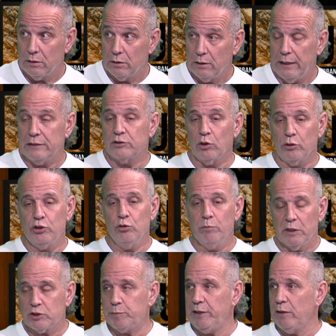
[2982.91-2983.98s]
And so you
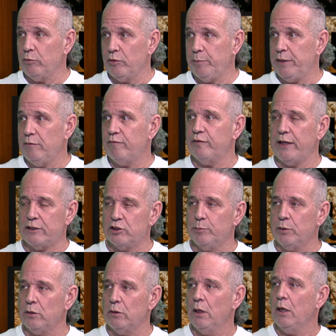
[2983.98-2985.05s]
must be able to be
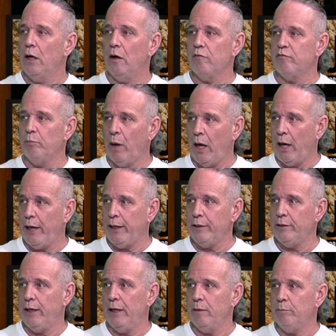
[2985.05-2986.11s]
flexible of
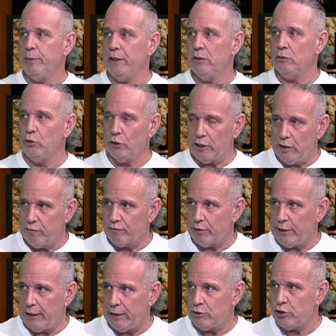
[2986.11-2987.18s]
mind and be looking for
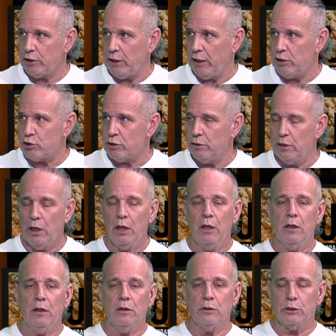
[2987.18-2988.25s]
that education.
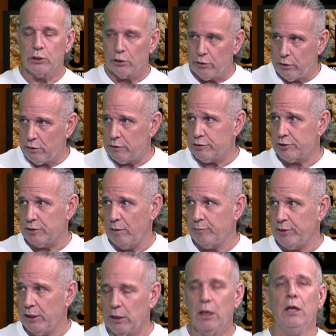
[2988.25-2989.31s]
Learn
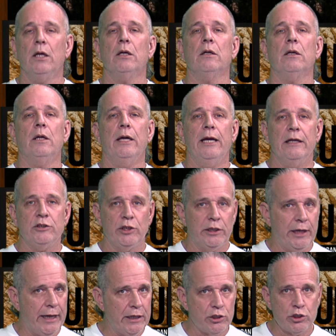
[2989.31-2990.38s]
something.
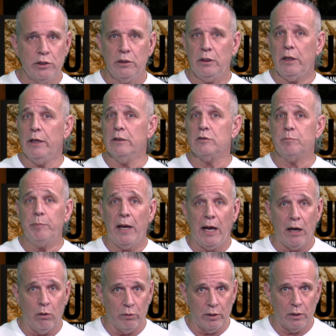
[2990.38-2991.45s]
Education is
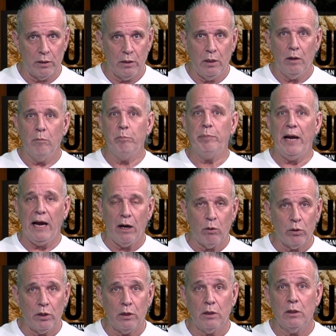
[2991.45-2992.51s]
power.
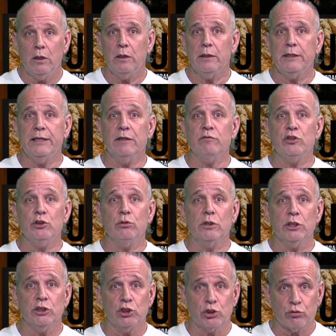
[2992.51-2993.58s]
Power gives you
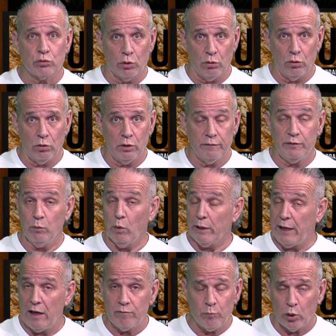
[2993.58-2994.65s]
control. If you want
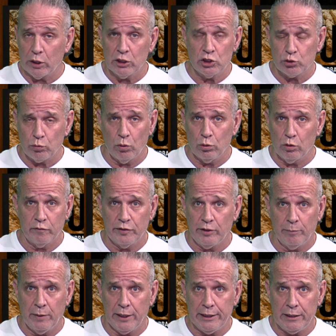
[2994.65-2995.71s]
to have more control over your
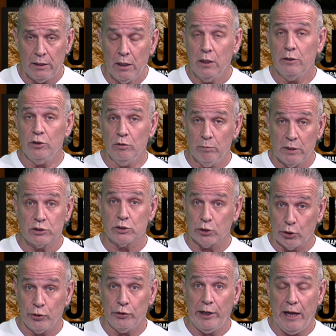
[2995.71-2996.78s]
money, you must
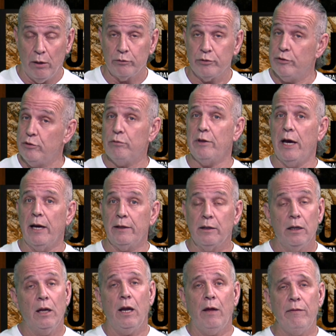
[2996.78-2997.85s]
learn how to do that.
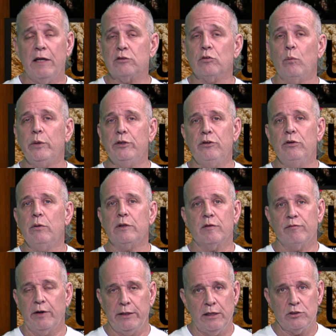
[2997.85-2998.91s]
And that's what we do at the
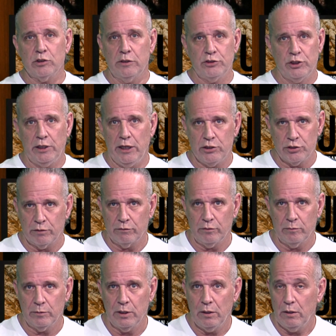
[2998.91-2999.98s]
Financial Education Group.